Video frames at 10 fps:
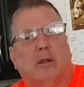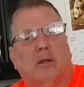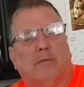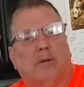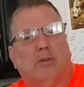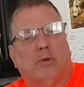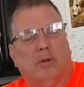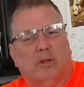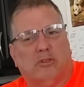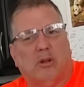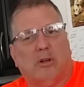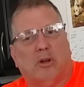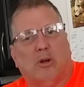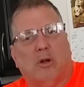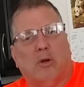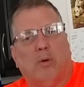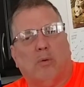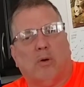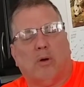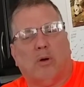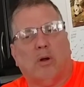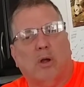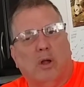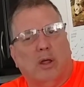You know, if you're doing this on your own or